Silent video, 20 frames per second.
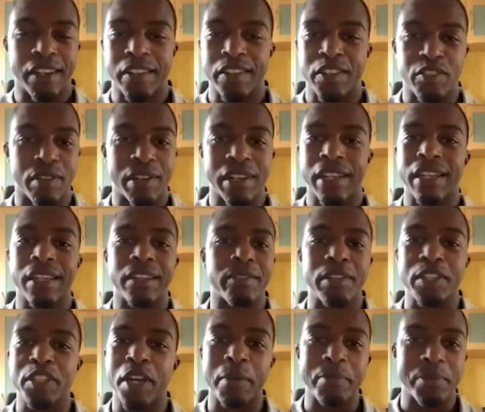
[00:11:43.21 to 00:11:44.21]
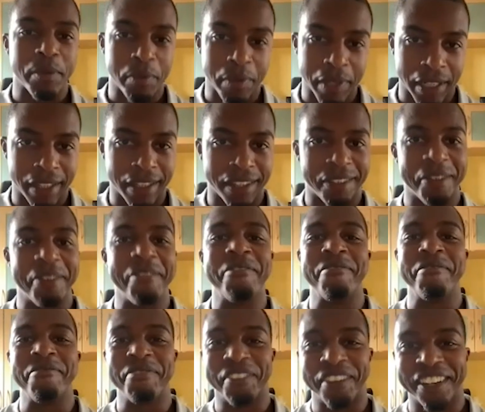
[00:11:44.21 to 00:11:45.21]
drinking 3 times a week.
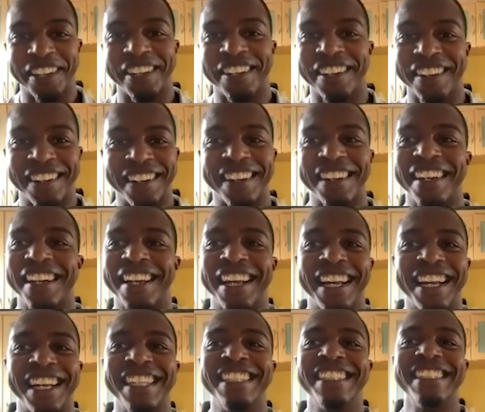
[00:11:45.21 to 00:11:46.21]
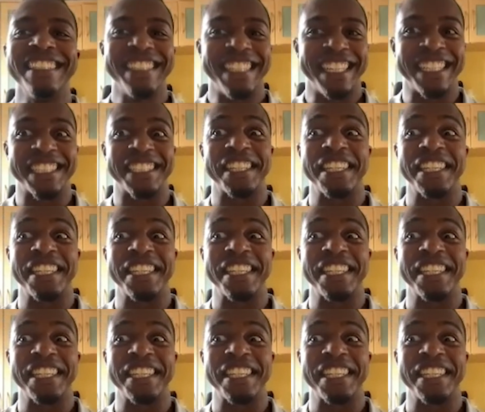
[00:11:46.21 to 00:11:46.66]
Even